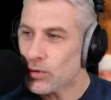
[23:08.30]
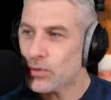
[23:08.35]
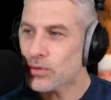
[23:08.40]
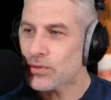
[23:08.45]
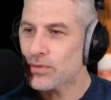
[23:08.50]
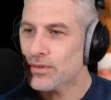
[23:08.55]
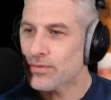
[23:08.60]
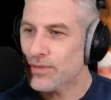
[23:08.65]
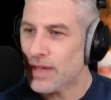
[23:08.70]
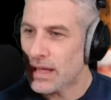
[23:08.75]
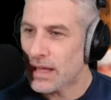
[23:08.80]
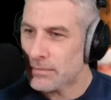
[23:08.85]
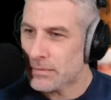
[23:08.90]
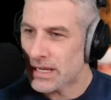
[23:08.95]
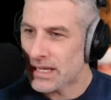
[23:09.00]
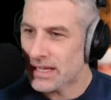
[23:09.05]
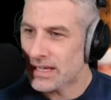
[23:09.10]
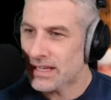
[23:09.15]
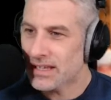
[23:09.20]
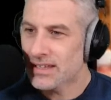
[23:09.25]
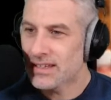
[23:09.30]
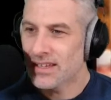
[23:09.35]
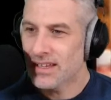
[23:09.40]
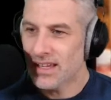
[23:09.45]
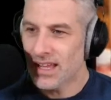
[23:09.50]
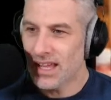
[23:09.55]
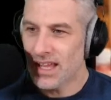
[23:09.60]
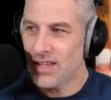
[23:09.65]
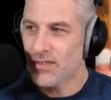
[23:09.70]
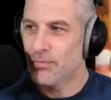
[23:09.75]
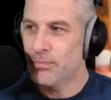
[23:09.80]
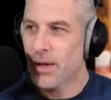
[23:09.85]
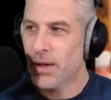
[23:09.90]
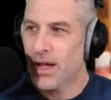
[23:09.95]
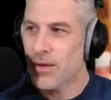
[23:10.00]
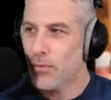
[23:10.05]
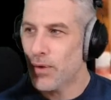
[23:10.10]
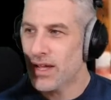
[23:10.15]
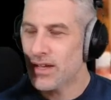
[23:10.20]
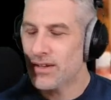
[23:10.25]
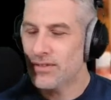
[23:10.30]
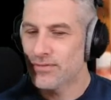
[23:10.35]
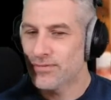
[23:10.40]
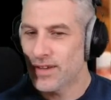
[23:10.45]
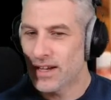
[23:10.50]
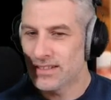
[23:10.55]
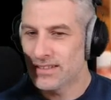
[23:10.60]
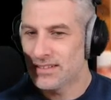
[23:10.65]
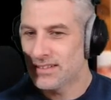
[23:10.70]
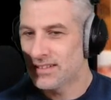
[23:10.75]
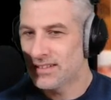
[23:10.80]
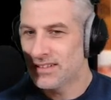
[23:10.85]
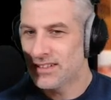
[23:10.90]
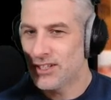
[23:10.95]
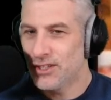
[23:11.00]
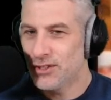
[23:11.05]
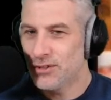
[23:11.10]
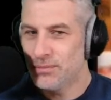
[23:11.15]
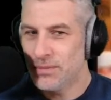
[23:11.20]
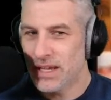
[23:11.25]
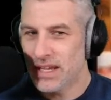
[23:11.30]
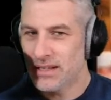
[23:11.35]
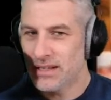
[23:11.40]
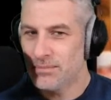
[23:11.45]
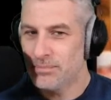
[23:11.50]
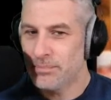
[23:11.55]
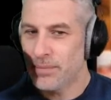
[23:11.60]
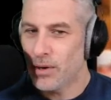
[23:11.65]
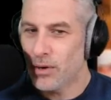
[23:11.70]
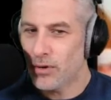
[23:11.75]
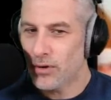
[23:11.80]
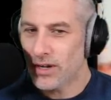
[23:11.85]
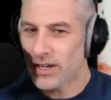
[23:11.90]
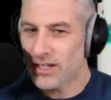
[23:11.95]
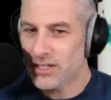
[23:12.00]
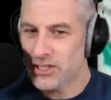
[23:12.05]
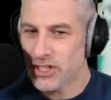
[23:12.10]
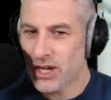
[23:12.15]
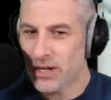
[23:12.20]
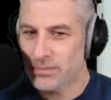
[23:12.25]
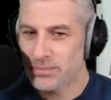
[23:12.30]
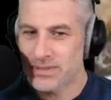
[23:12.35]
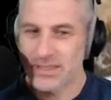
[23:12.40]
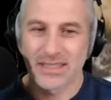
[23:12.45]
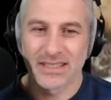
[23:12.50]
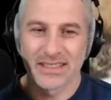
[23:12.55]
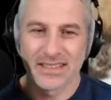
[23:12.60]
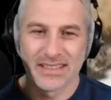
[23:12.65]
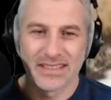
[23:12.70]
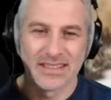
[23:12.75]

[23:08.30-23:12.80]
all the family, if by way of fun you mean boring shops.